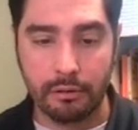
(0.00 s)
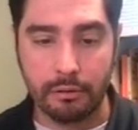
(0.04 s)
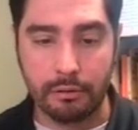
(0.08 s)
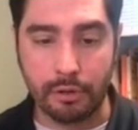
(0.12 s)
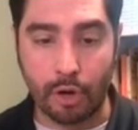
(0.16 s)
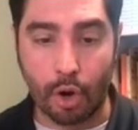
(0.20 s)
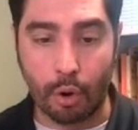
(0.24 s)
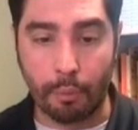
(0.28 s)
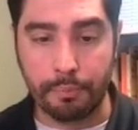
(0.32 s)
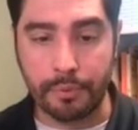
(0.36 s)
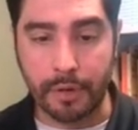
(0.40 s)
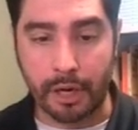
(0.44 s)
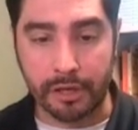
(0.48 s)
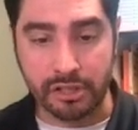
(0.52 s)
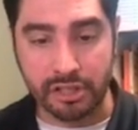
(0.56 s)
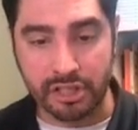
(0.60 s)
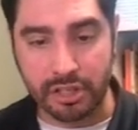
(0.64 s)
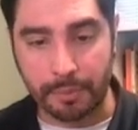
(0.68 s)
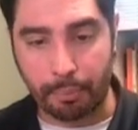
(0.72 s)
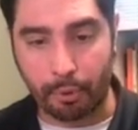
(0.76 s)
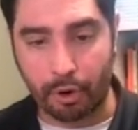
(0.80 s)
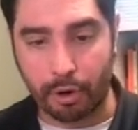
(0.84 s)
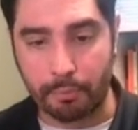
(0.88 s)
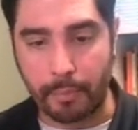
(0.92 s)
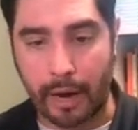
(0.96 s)
Nope, doesn't
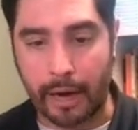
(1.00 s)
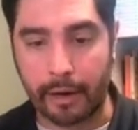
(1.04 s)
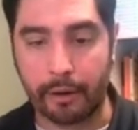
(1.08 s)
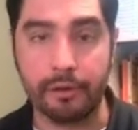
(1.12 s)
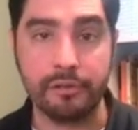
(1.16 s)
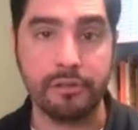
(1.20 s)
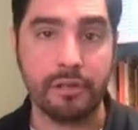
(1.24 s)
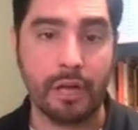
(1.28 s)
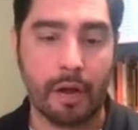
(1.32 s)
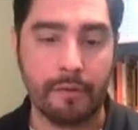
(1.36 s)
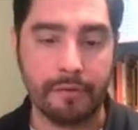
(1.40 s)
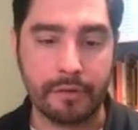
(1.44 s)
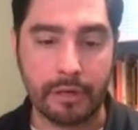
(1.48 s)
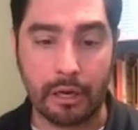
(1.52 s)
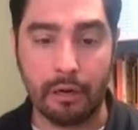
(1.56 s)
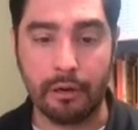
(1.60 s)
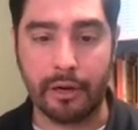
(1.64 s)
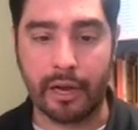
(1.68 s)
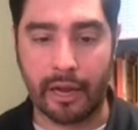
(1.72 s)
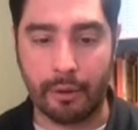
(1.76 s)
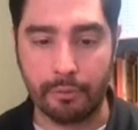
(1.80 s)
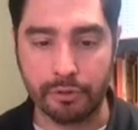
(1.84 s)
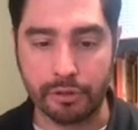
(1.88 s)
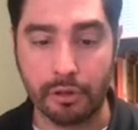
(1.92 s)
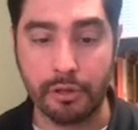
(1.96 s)
support Microsoft.
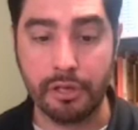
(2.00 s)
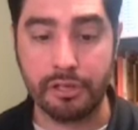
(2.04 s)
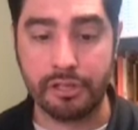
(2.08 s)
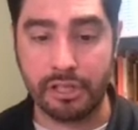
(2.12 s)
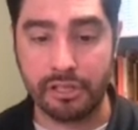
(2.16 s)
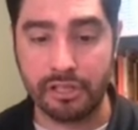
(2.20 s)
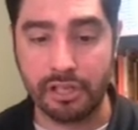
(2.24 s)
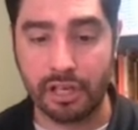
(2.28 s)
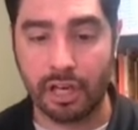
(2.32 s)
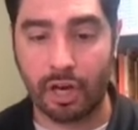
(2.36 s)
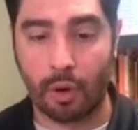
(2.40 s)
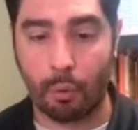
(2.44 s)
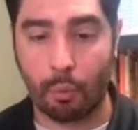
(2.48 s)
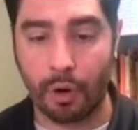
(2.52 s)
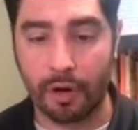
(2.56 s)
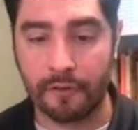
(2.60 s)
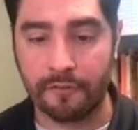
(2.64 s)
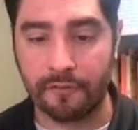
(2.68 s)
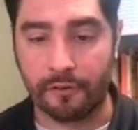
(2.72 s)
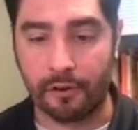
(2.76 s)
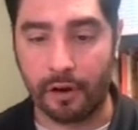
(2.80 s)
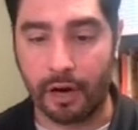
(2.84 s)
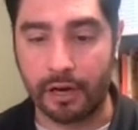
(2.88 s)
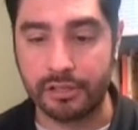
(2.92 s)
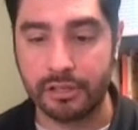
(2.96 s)
Okay, so this isn't going to work
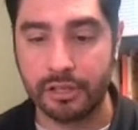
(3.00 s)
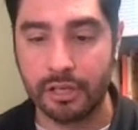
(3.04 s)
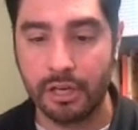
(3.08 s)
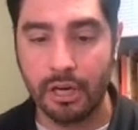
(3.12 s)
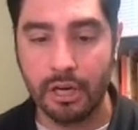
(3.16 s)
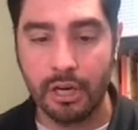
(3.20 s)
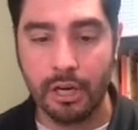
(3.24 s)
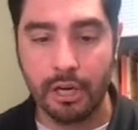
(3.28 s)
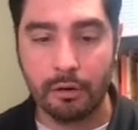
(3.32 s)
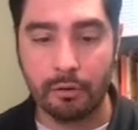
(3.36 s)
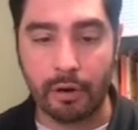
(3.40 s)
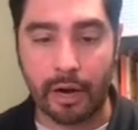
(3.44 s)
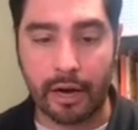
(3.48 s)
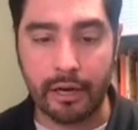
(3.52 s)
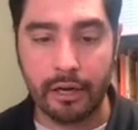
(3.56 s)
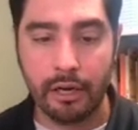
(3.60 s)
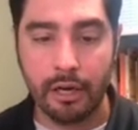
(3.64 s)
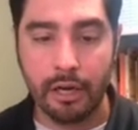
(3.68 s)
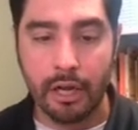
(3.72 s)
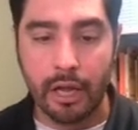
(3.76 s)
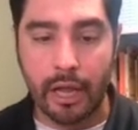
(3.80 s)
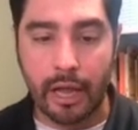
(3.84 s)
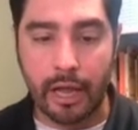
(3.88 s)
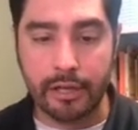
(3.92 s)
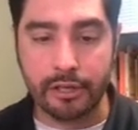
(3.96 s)
for us, right?
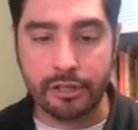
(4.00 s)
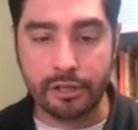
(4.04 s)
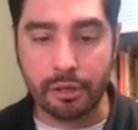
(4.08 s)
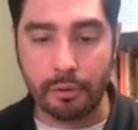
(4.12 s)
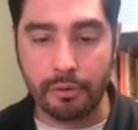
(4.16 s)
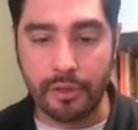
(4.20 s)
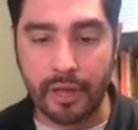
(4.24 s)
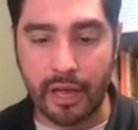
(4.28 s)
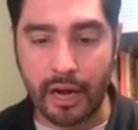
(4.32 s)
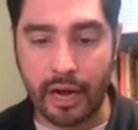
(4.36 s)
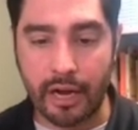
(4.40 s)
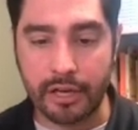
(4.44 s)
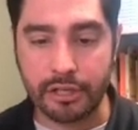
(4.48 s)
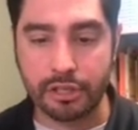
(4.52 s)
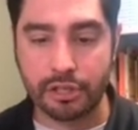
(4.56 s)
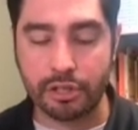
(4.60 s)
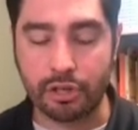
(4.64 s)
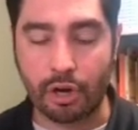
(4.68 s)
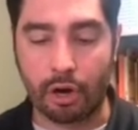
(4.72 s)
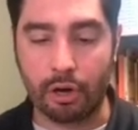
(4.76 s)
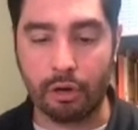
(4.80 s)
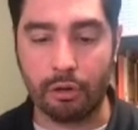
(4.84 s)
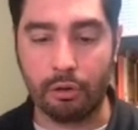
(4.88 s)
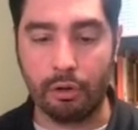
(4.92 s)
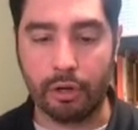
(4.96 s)
And so then I
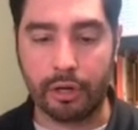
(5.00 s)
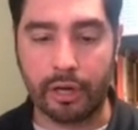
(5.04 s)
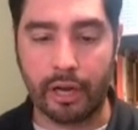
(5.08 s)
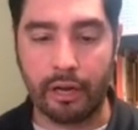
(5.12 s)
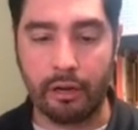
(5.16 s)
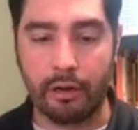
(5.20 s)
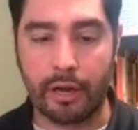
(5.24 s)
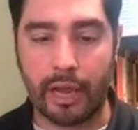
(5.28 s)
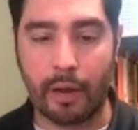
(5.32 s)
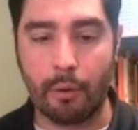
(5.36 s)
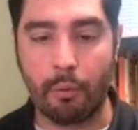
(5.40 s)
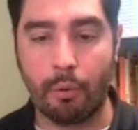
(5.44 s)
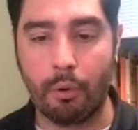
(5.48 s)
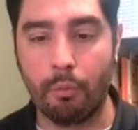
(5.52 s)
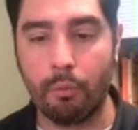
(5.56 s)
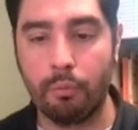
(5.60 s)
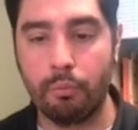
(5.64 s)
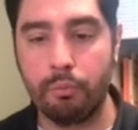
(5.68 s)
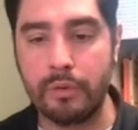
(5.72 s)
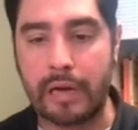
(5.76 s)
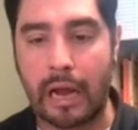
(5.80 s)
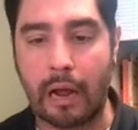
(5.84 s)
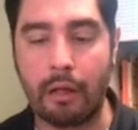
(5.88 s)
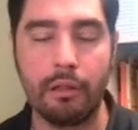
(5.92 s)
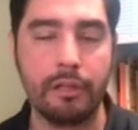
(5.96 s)
start looking, okay, well,
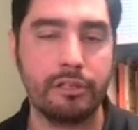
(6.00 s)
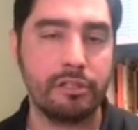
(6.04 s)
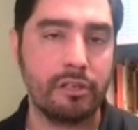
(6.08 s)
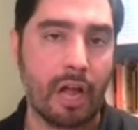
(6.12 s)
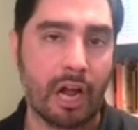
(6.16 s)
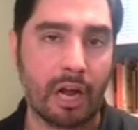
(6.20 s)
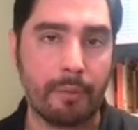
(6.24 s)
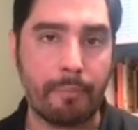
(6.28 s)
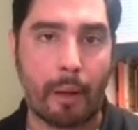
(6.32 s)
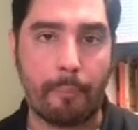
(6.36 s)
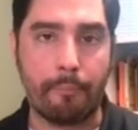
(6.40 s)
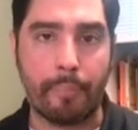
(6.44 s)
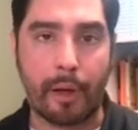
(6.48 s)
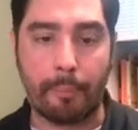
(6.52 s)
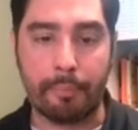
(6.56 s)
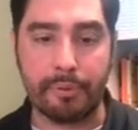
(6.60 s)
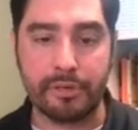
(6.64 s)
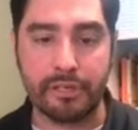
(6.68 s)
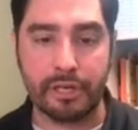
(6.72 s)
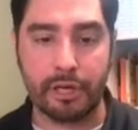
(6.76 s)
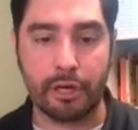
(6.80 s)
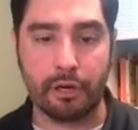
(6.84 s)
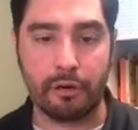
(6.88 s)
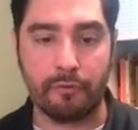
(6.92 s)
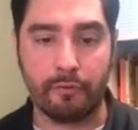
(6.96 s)
now let's talk about
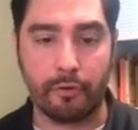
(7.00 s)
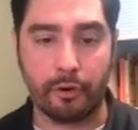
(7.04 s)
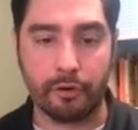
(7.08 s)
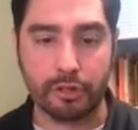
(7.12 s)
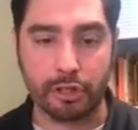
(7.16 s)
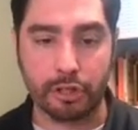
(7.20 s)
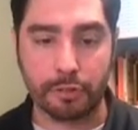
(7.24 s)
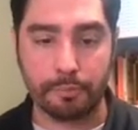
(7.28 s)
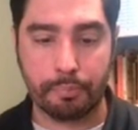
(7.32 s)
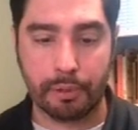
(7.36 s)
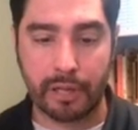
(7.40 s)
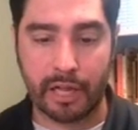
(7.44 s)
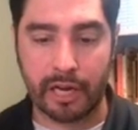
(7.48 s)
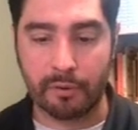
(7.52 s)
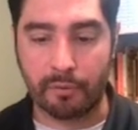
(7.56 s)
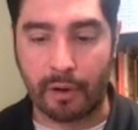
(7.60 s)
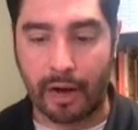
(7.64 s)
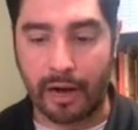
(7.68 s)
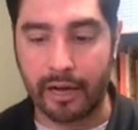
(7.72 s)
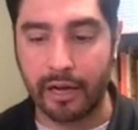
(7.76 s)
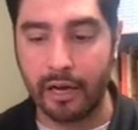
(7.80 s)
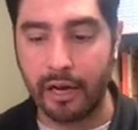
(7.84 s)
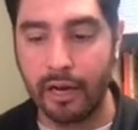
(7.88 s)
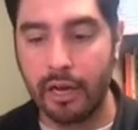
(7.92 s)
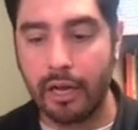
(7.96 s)
Puppeteer versus
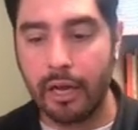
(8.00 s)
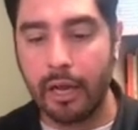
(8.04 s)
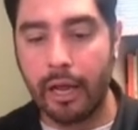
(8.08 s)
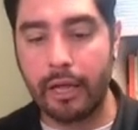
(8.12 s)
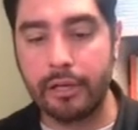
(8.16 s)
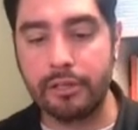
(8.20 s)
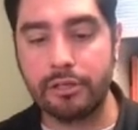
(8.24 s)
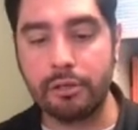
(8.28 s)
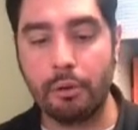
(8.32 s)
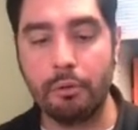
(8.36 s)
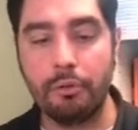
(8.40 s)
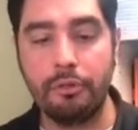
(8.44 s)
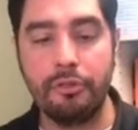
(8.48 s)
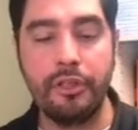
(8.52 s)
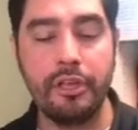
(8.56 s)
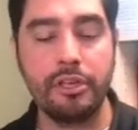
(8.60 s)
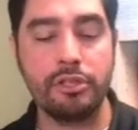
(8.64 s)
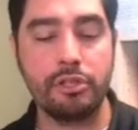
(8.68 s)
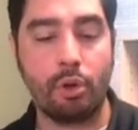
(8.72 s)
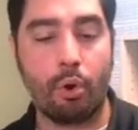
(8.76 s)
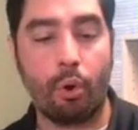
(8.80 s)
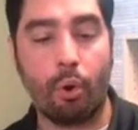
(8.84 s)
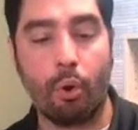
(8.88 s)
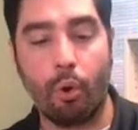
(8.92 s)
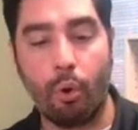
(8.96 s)
Playwright. And so
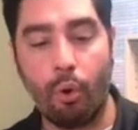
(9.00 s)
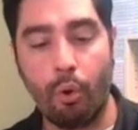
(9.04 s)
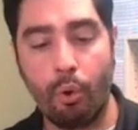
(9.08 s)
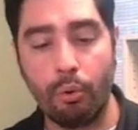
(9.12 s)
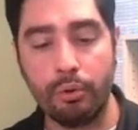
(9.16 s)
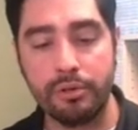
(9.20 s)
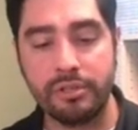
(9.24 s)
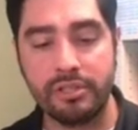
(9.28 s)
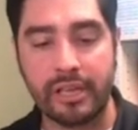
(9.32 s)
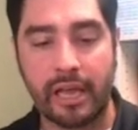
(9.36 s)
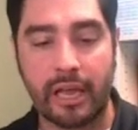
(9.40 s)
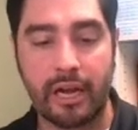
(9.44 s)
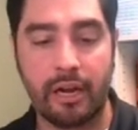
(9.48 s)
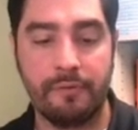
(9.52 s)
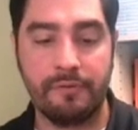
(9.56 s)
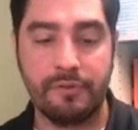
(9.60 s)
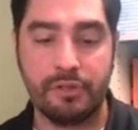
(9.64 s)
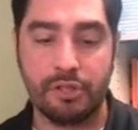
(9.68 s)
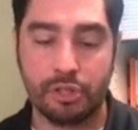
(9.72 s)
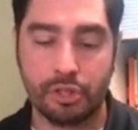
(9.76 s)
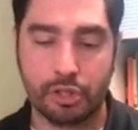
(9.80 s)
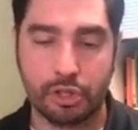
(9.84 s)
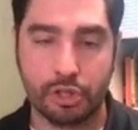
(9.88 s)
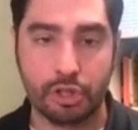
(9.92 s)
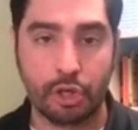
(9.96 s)
this whole set of
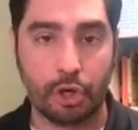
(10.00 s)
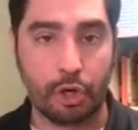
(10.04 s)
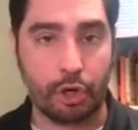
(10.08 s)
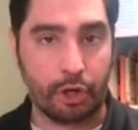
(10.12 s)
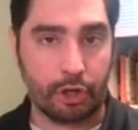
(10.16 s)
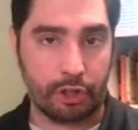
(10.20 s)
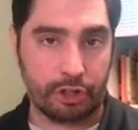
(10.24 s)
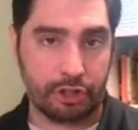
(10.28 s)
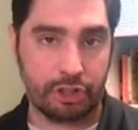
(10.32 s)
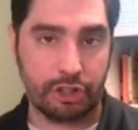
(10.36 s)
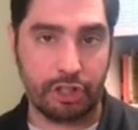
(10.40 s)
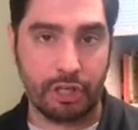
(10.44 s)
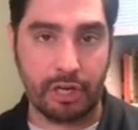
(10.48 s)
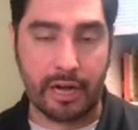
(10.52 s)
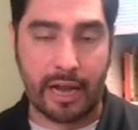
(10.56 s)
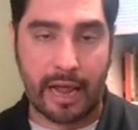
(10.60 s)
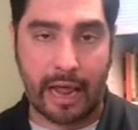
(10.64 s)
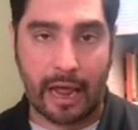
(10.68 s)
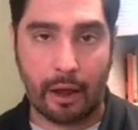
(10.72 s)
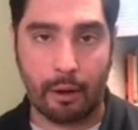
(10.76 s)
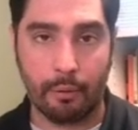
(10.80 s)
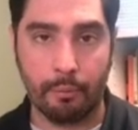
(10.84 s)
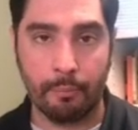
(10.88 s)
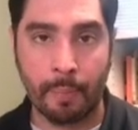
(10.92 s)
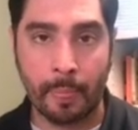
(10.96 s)
search
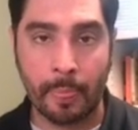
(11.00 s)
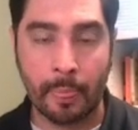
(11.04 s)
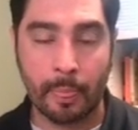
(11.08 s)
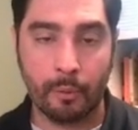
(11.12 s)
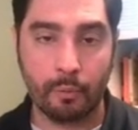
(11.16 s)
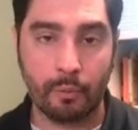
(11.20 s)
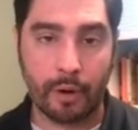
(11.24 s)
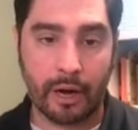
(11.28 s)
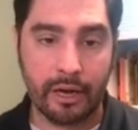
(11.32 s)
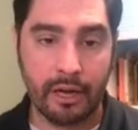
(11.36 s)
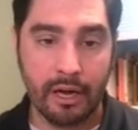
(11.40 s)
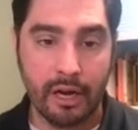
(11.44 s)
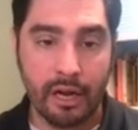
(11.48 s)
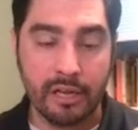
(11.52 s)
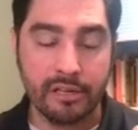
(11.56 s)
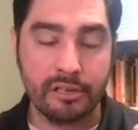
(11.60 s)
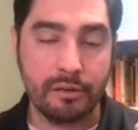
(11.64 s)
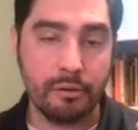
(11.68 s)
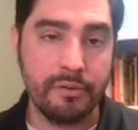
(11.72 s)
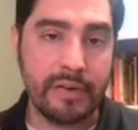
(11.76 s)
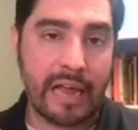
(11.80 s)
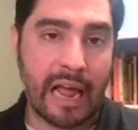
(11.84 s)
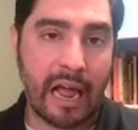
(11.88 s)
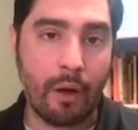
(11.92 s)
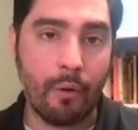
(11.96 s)
now, right?
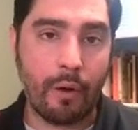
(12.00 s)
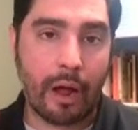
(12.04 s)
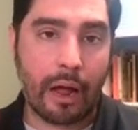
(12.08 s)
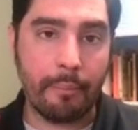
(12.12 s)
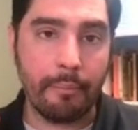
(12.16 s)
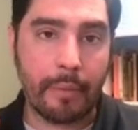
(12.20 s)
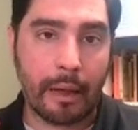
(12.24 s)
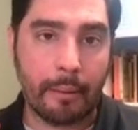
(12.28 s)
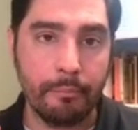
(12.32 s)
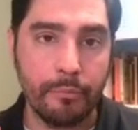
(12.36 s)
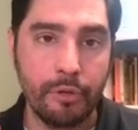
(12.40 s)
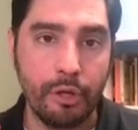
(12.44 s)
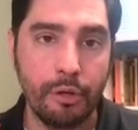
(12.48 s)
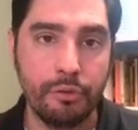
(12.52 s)
So now I'm